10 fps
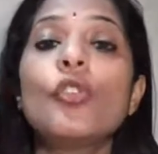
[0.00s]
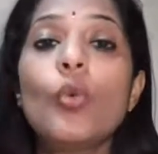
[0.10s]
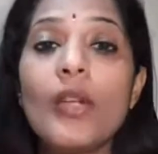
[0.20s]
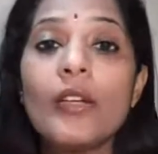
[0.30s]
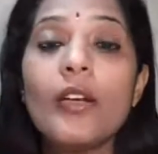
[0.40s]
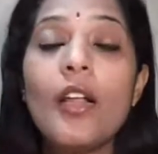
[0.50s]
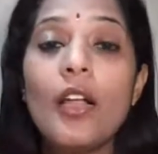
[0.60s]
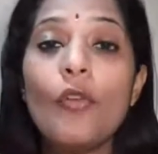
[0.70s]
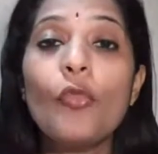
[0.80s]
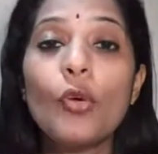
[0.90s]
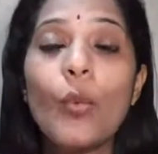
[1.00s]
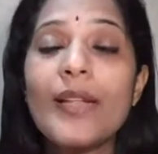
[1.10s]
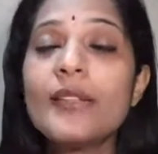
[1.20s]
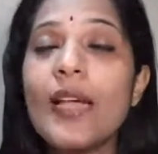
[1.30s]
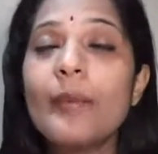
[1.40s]
You can, for
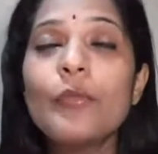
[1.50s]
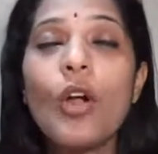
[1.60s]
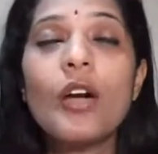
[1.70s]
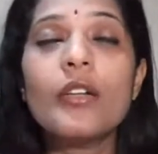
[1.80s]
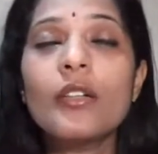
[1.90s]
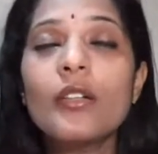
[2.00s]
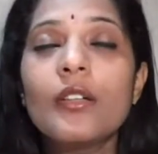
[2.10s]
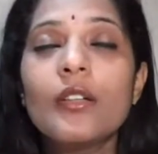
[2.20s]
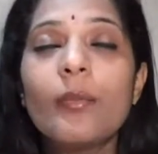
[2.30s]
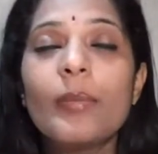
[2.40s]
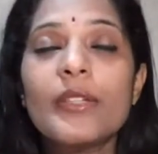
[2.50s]
once, I'm not a